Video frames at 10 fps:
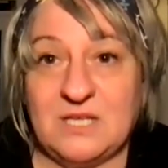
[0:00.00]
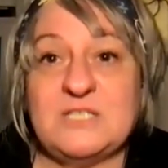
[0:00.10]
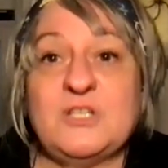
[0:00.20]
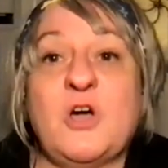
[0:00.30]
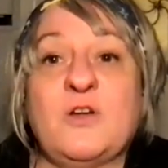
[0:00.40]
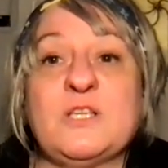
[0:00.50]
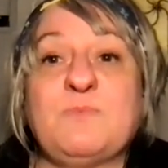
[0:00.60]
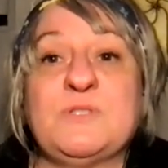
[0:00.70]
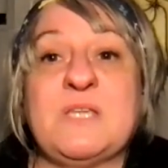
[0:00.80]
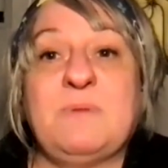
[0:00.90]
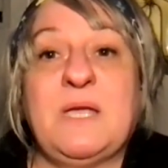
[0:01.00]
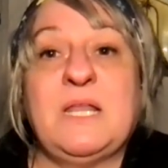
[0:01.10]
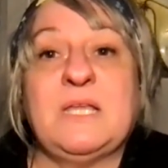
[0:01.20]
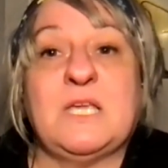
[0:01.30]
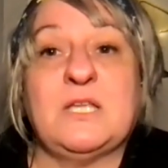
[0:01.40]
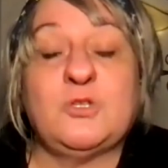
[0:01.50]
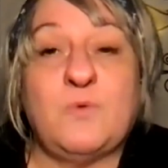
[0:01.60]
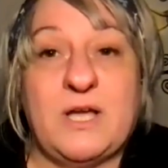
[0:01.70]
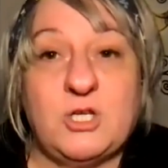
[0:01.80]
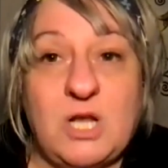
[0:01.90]
It's your responsibility to
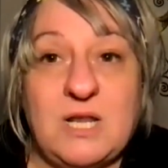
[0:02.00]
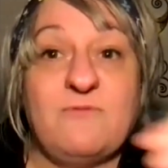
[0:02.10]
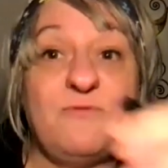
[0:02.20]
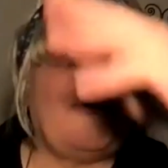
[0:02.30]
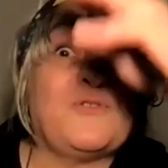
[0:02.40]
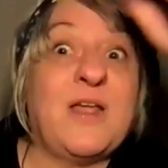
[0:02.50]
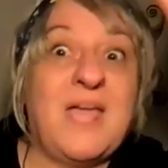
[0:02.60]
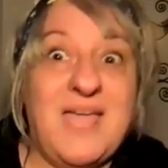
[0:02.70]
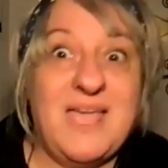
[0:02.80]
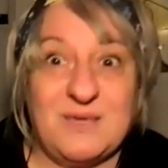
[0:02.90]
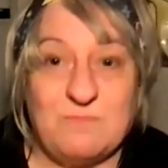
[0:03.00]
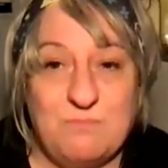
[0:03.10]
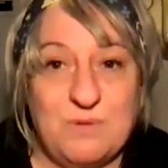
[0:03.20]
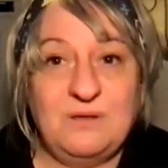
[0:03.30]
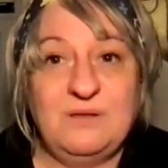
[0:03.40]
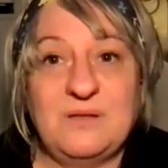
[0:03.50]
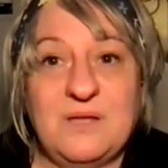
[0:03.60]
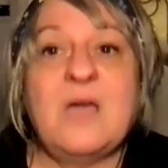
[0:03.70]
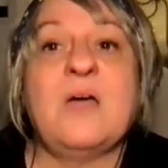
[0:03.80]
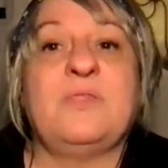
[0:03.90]
actually frame
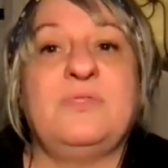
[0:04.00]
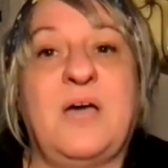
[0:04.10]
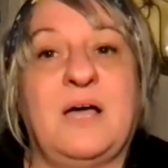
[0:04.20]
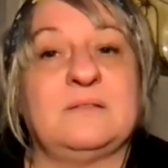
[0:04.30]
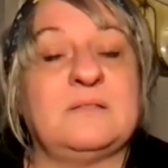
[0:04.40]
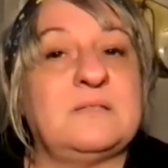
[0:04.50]
that